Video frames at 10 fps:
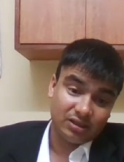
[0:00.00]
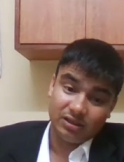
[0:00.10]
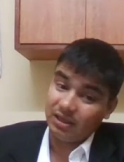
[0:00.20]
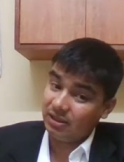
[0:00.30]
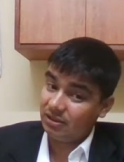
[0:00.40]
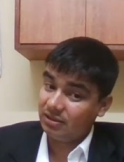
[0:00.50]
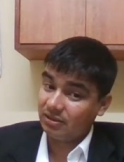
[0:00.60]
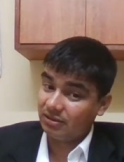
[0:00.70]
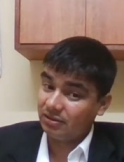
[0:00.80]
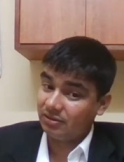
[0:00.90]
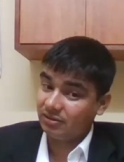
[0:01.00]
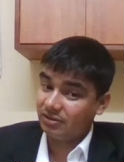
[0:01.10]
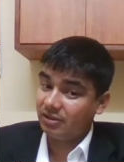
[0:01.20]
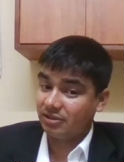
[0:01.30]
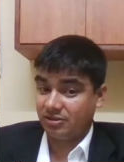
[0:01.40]
like
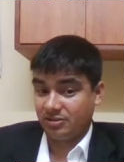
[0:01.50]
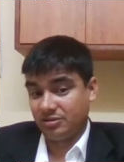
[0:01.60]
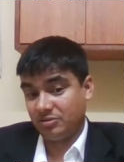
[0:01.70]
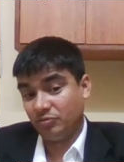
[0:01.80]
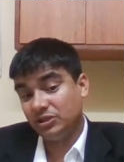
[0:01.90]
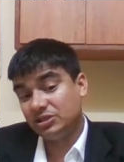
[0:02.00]
their which